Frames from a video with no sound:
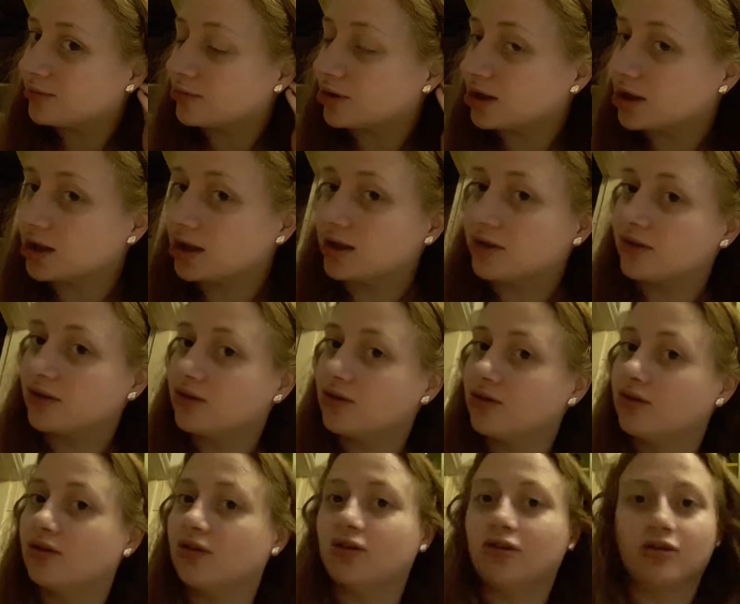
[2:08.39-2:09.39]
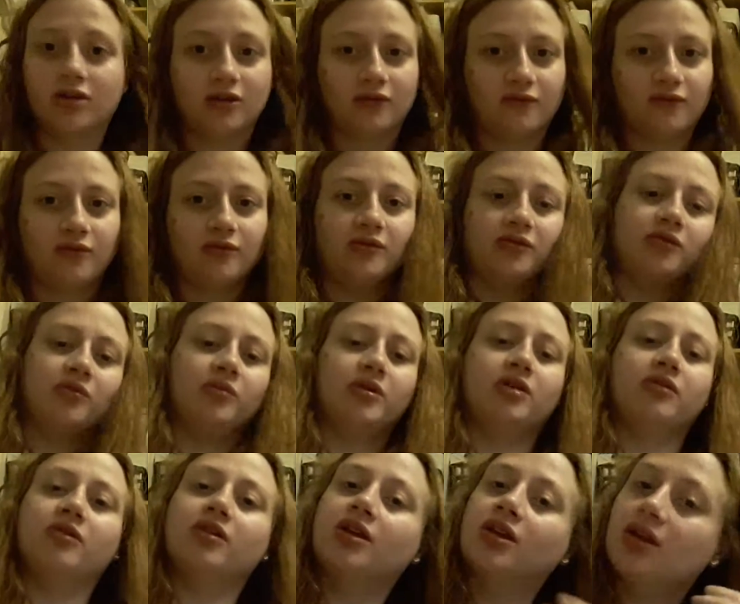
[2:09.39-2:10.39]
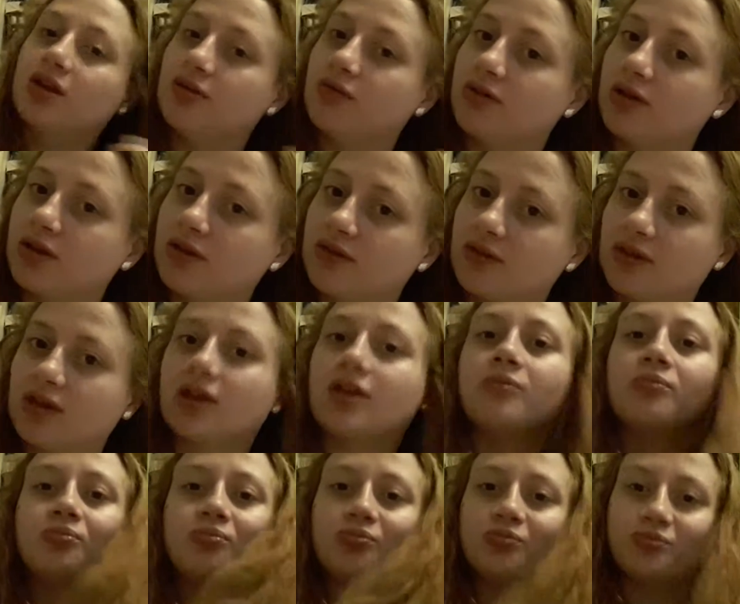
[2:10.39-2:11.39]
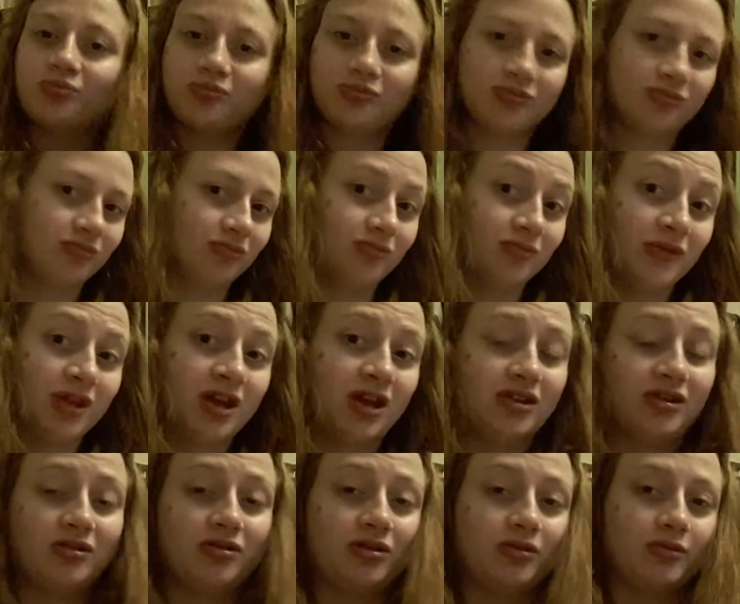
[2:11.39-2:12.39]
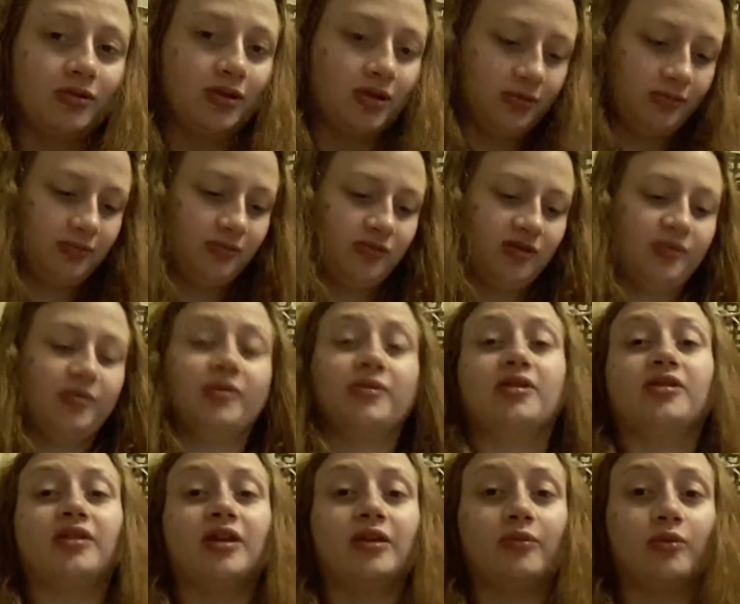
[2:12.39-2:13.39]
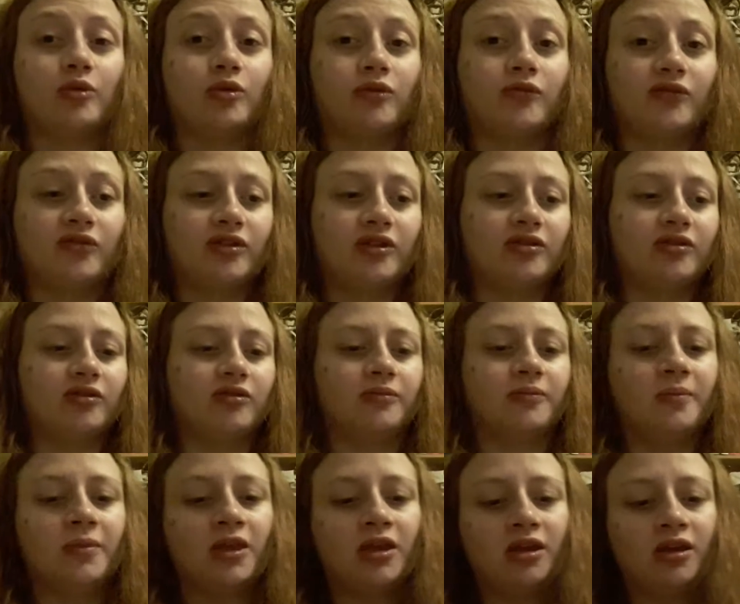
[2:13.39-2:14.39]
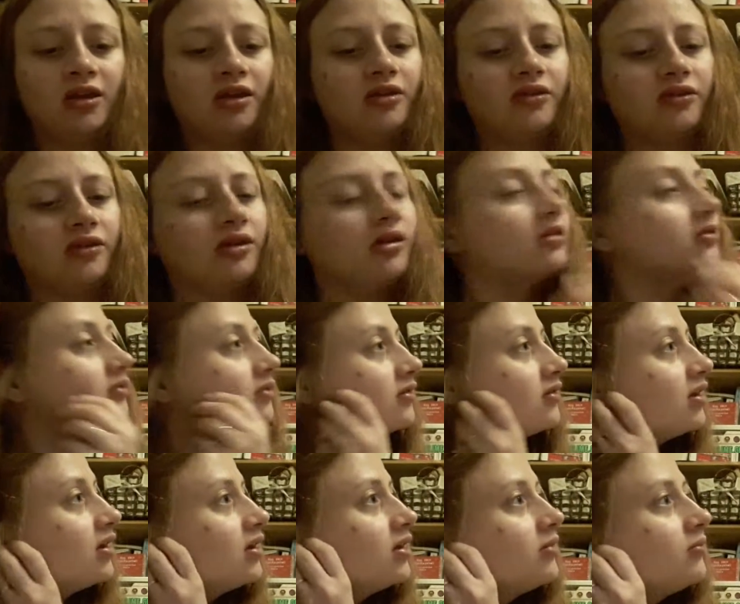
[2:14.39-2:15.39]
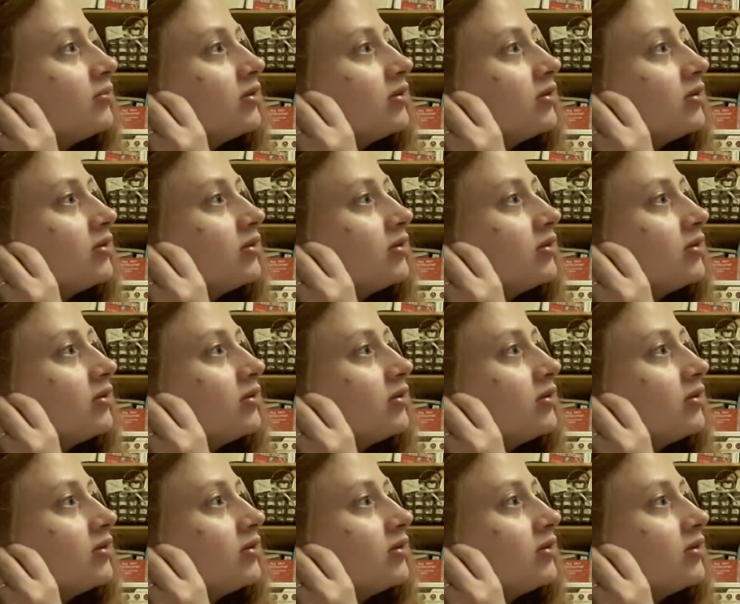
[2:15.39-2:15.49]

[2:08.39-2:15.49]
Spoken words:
My ears are not looking forward to wearing earrings again. I don't know why. It's probably because I haven't worn them for such long. So today,